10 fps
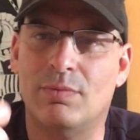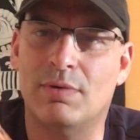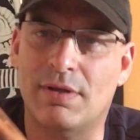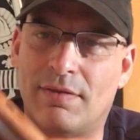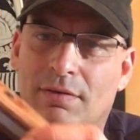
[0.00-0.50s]

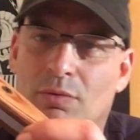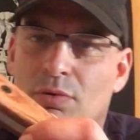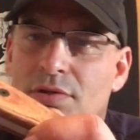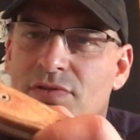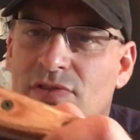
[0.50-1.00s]
with the
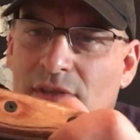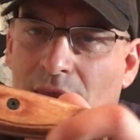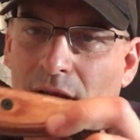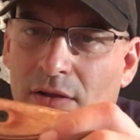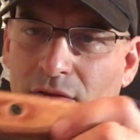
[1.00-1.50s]
wooden
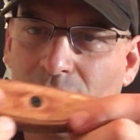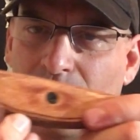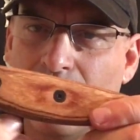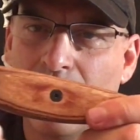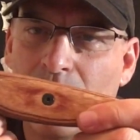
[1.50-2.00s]
scales,
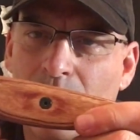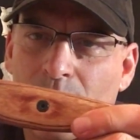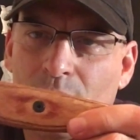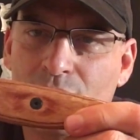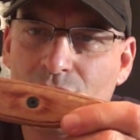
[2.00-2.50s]

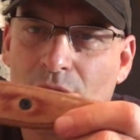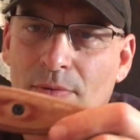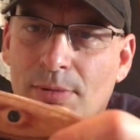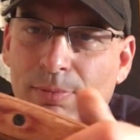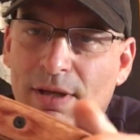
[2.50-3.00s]
which are
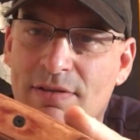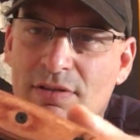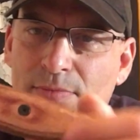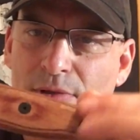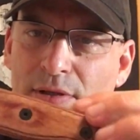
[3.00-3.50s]

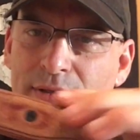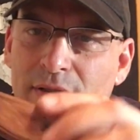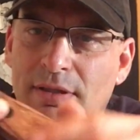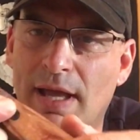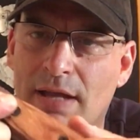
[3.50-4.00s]
replaceable and
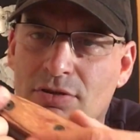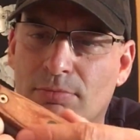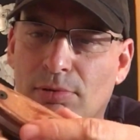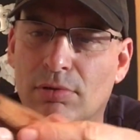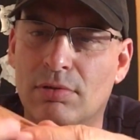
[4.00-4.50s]

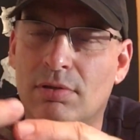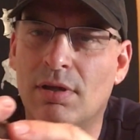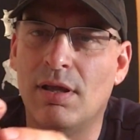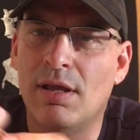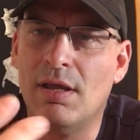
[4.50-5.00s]
detachable,
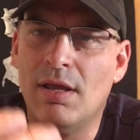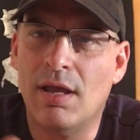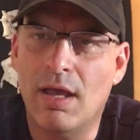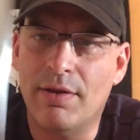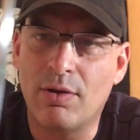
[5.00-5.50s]

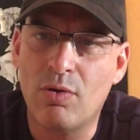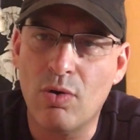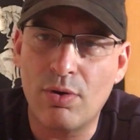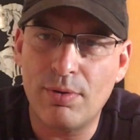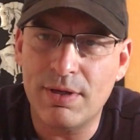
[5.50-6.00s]
at a
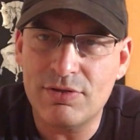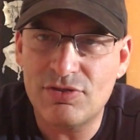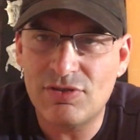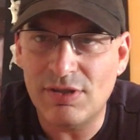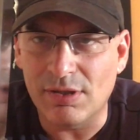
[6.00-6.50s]
1/4 inch
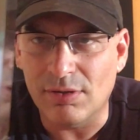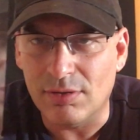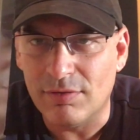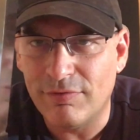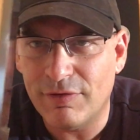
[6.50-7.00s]
steel,
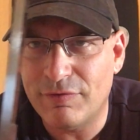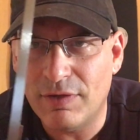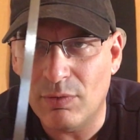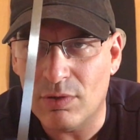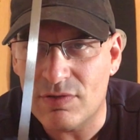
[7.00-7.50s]

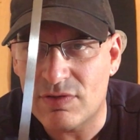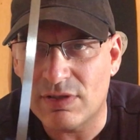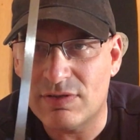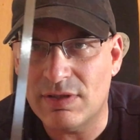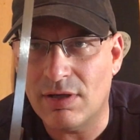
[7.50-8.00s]

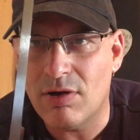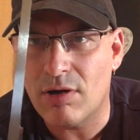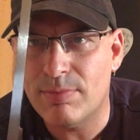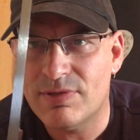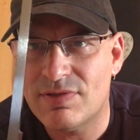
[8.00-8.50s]
5160
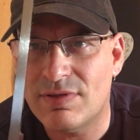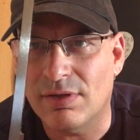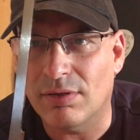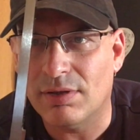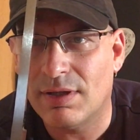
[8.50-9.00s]
carbon
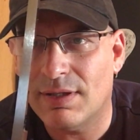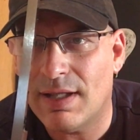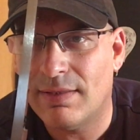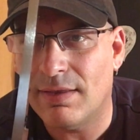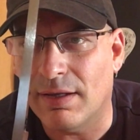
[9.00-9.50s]
steel, look at
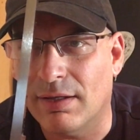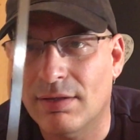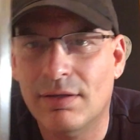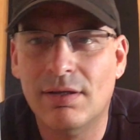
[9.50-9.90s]
that thing,